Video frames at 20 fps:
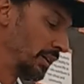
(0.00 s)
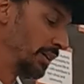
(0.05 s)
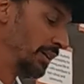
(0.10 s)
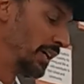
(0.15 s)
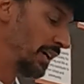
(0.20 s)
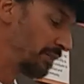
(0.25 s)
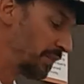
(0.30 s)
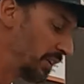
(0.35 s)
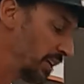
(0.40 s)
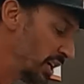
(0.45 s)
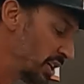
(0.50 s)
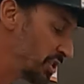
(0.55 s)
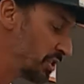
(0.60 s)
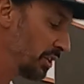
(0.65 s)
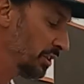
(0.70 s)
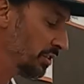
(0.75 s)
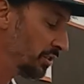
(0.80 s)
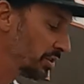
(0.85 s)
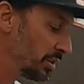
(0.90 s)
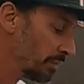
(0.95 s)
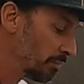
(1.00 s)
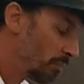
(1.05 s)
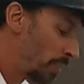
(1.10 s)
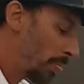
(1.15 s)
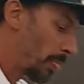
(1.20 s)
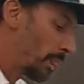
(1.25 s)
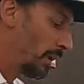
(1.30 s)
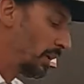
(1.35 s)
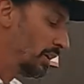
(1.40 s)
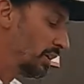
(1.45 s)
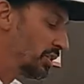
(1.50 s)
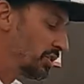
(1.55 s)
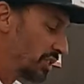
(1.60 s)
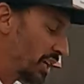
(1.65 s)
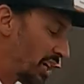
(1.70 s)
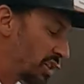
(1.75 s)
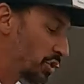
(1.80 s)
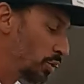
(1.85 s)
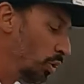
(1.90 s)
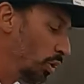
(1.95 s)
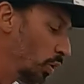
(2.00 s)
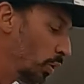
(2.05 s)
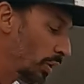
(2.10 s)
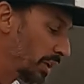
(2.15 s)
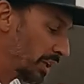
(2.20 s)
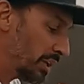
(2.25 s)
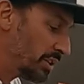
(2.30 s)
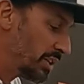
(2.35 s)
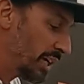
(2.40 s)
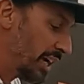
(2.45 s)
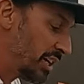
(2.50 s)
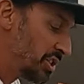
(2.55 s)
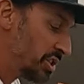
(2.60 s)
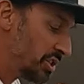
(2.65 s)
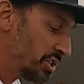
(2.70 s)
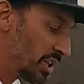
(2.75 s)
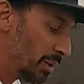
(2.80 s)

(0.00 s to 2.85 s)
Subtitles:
Definitions. Sexual orientation